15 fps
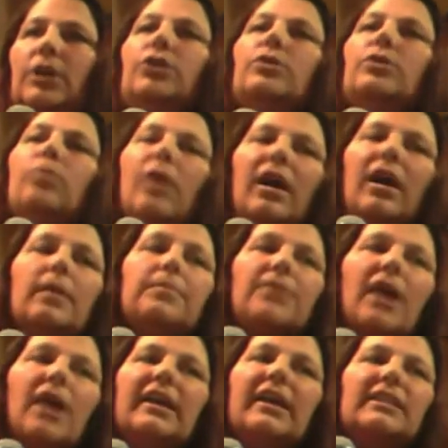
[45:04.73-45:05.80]
You want a
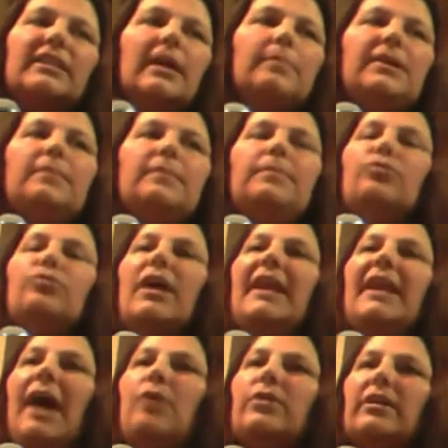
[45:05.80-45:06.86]
product that people run
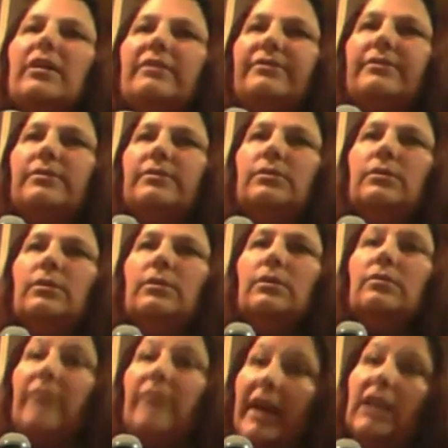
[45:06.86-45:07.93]
out of,
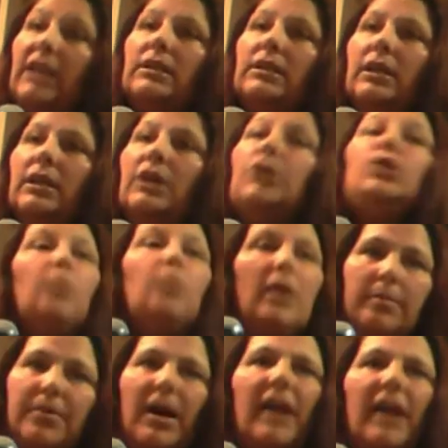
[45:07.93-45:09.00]
right? You want
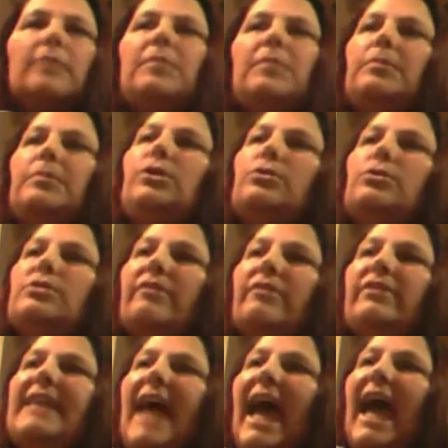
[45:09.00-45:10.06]
a product people use
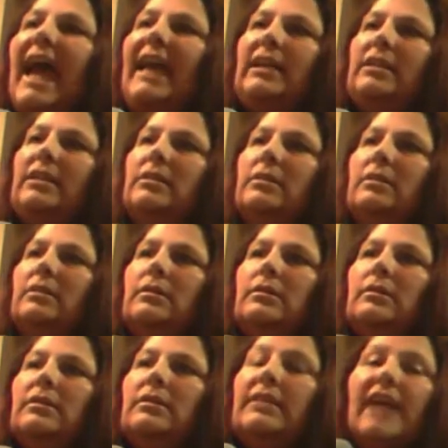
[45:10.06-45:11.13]
every day.
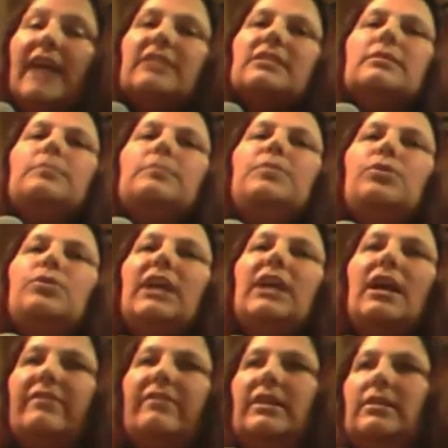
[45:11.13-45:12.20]
That's the beauty
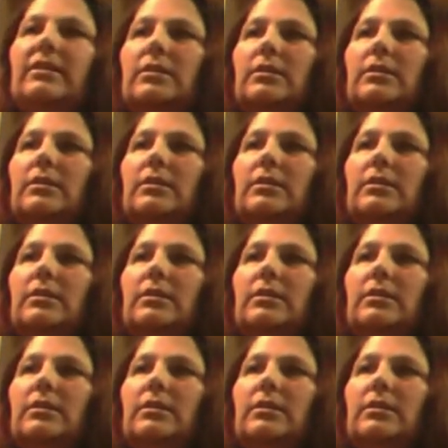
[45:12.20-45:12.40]
of it.